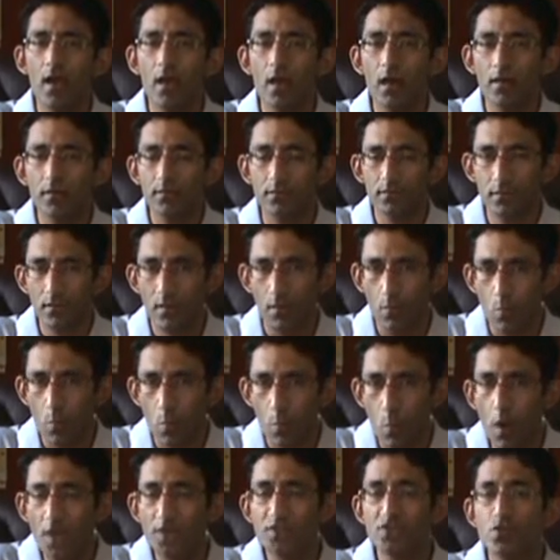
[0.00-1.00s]
a
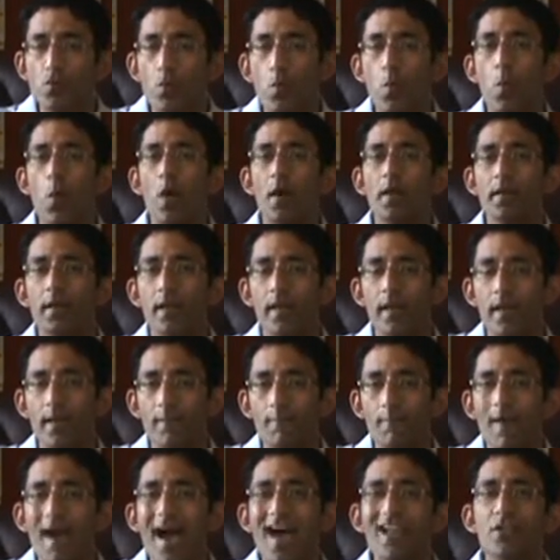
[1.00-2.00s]
one-to-one
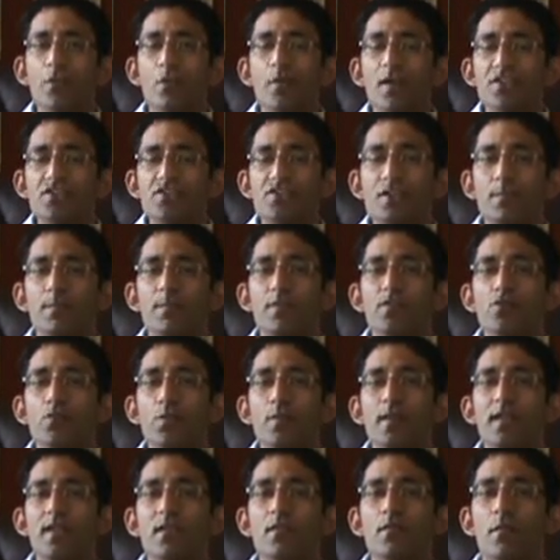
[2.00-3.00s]
evaluation
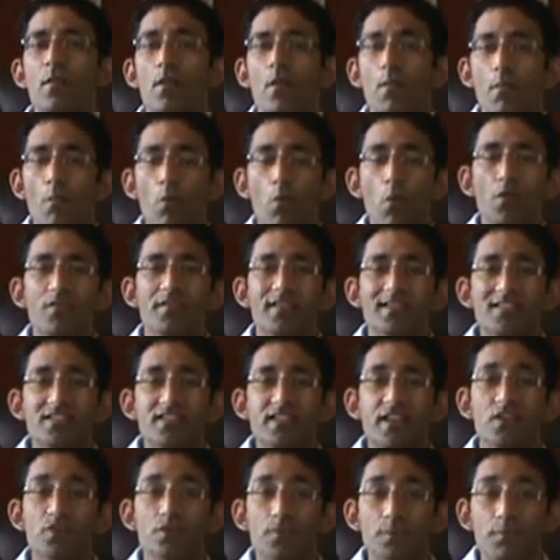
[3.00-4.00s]
between more than
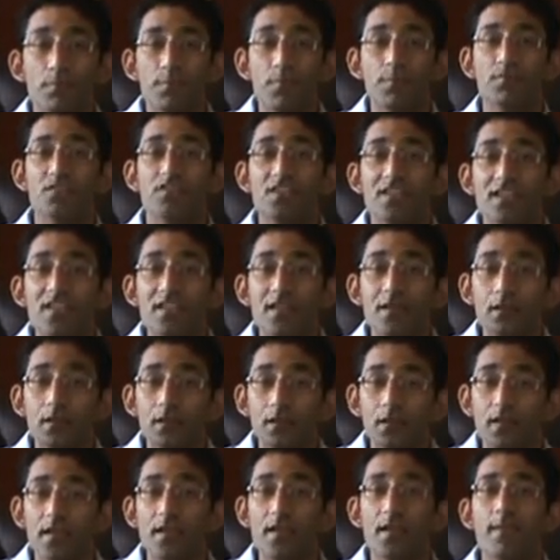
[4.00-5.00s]
10 to 15
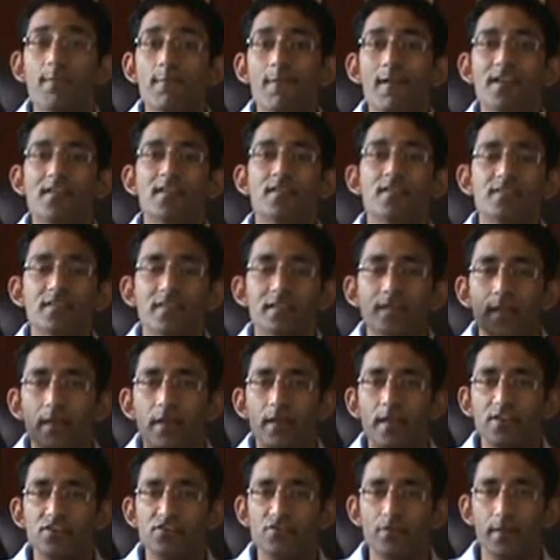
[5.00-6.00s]
key vendors in the
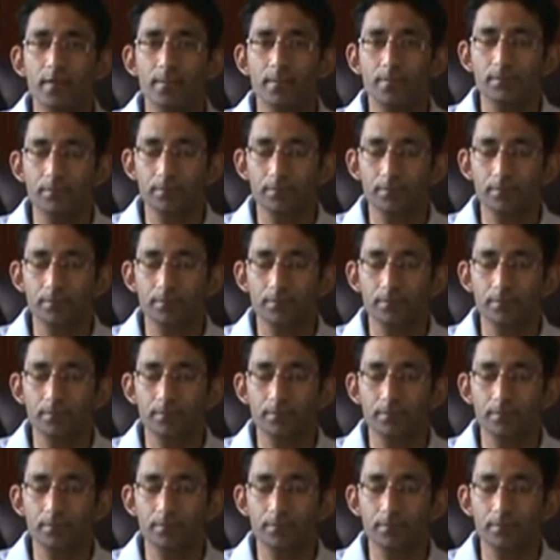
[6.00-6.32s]
industry.